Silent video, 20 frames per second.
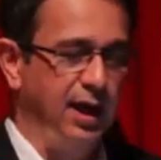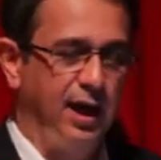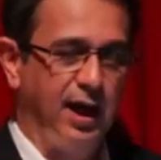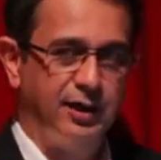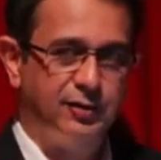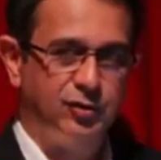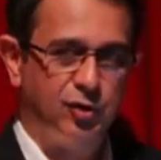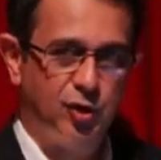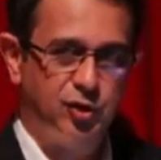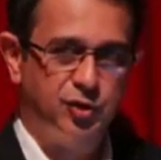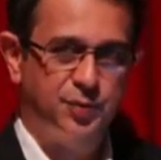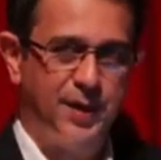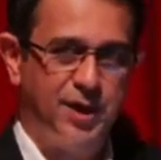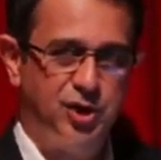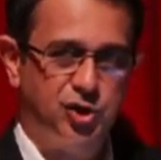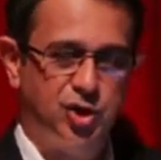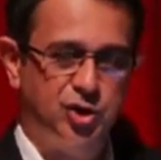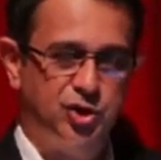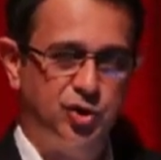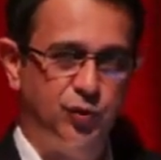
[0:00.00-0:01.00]
and those
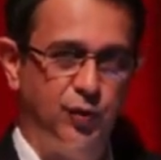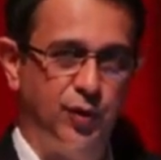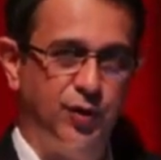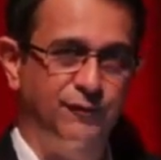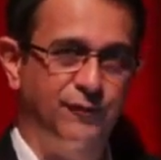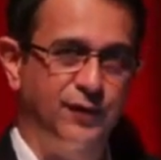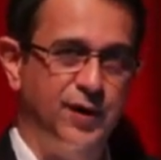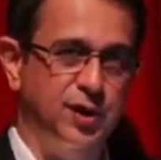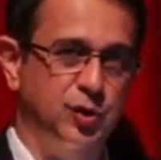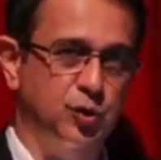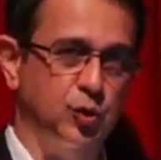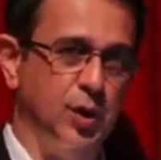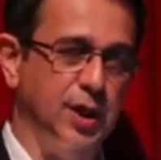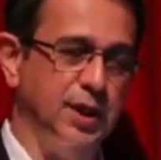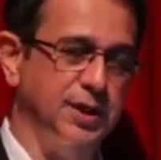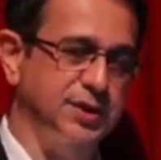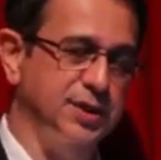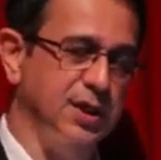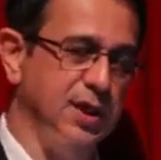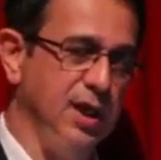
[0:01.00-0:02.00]
patients who were referred to
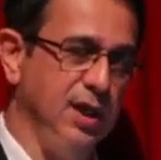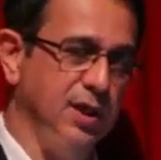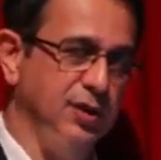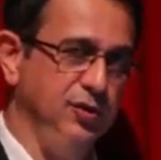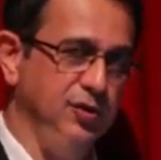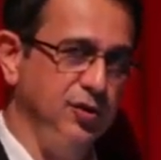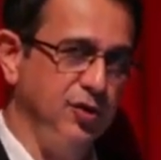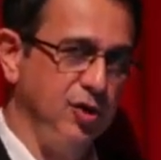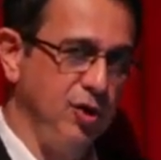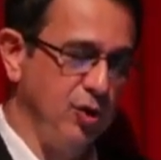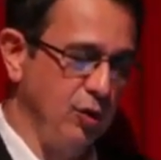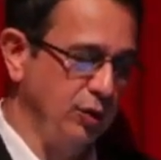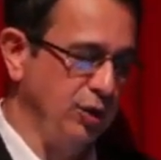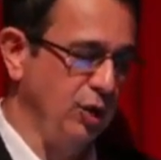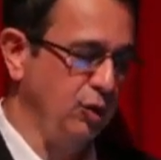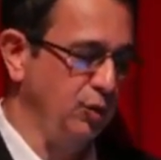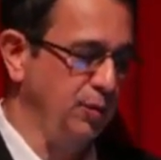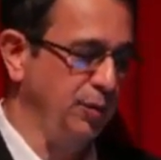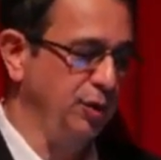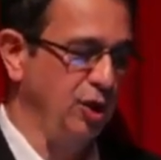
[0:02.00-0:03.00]
us through
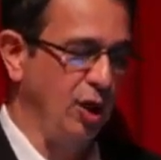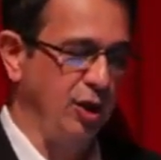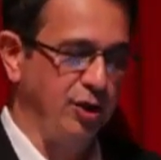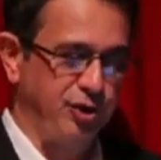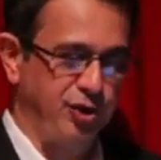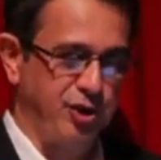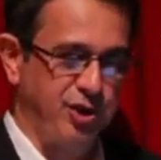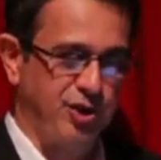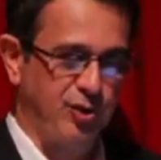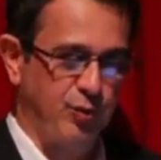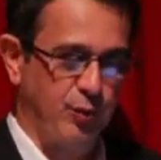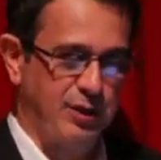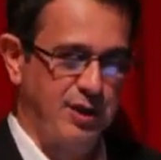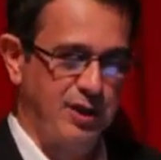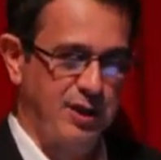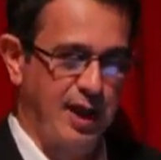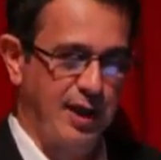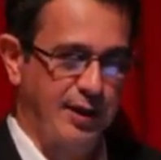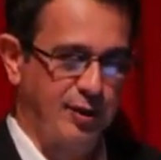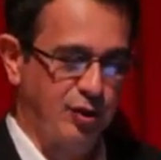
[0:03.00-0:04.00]
the rheumatologist with
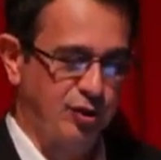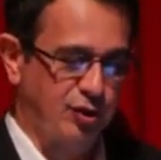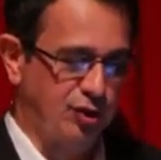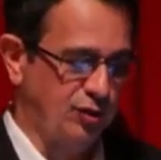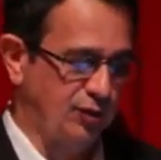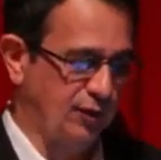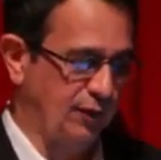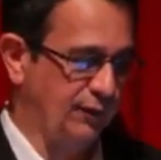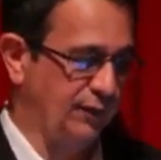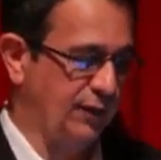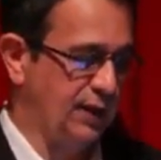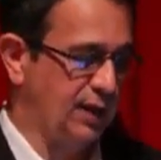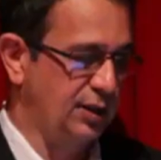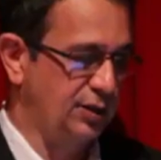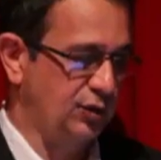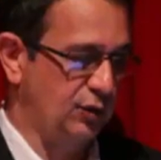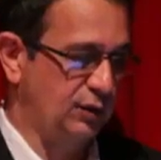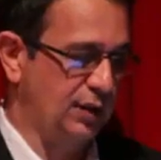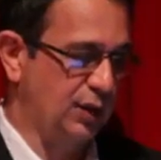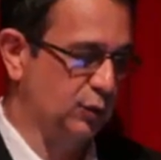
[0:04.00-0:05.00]
the diagnosis of,
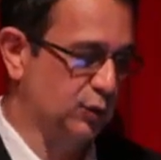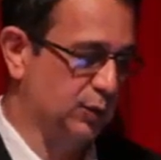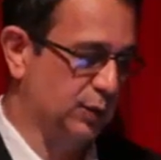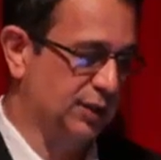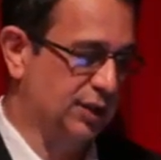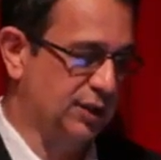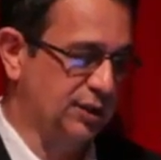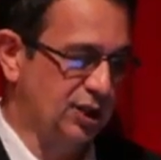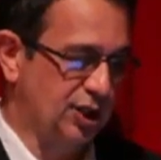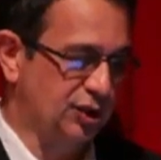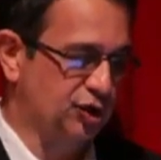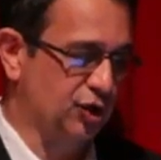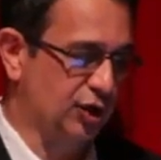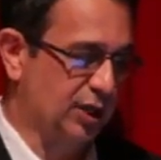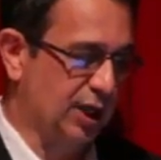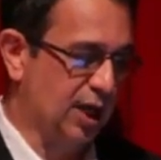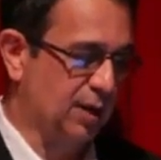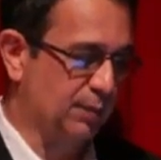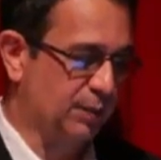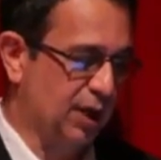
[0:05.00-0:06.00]
so those were the tertiary
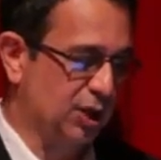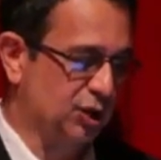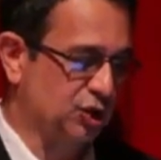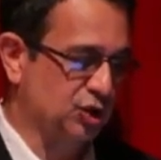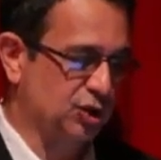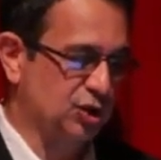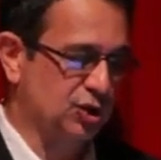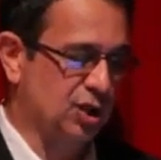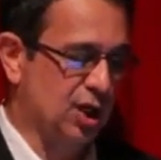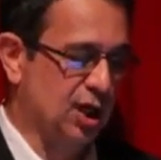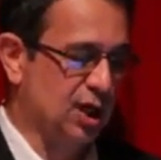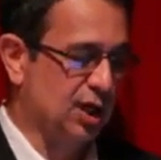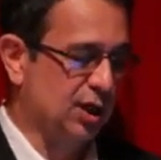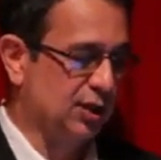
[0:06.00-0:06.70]
care patients.